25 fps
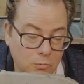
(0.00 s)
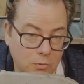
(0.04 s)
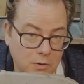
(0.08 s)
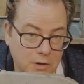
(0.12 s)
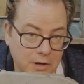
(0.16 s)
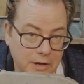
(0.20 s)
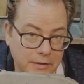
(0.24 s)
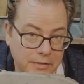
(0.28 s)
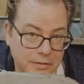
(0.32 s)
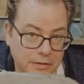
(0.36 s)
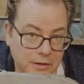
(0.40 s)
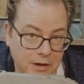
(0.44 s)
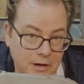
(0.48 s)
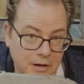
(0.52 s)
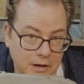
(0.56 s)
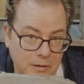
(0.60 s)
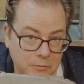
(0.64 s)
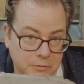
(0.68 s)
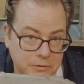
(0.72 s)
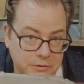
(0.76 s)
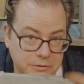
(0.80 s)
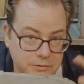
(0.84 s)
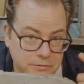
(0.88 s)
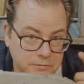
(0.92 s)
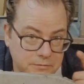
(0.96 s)
What I thought I
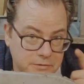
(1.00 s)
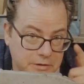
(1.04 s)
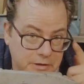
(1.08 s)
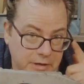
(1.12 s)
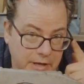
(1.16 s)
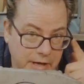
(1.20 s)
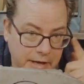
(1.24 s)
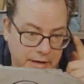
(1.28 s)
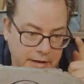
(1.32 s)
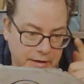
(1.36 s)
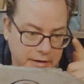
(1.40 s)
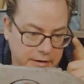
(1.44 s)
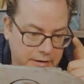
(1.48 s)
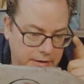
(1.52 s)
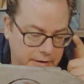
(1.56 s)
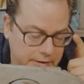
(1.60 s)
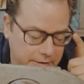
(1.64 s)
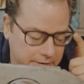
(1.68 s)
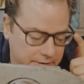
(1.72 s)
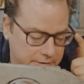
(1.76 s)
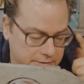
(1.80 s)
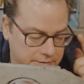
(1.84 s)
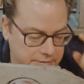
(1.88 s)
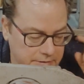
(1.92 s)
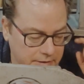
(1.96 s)
would do today
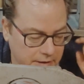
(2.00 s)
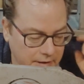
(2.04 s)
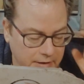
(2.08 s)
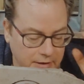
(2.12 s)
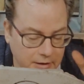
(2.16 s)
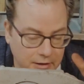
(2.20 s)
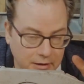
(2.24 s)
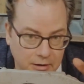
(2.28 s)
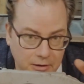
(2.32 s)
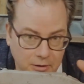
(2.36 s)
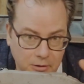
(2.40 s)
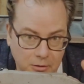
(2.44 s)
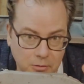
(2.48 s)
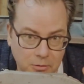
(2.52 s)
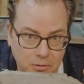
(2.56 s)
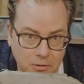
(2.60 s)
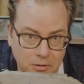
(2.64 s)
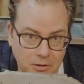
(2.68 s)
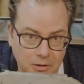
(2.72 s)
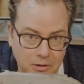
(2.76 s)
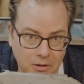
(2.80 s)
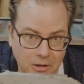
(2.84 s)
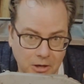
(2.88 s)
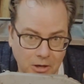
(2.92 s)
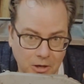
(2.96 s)
is
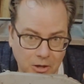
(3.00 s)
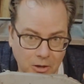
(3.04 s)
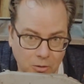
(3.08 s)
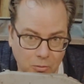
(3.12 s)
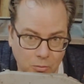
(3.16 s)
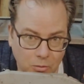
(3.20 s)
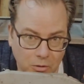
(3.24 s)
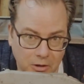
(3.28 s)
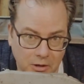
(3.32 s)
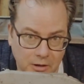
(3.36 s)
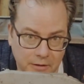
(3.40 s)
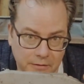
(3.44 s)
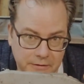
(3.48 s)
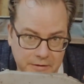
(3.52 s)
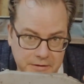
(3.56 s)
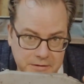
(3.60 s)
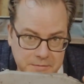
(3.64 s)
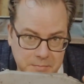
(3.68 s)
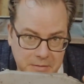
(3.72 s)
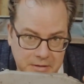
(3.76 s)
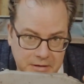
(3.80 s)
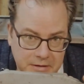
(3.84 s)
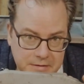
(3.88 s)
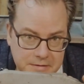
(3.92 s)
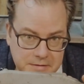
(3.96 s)
work on this
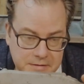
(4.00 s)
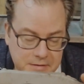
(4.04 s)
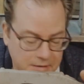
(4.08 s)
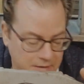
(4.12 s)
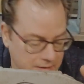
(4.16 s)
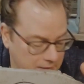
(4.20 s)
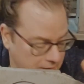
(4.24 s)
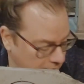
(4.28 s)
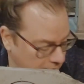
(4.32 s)
piece.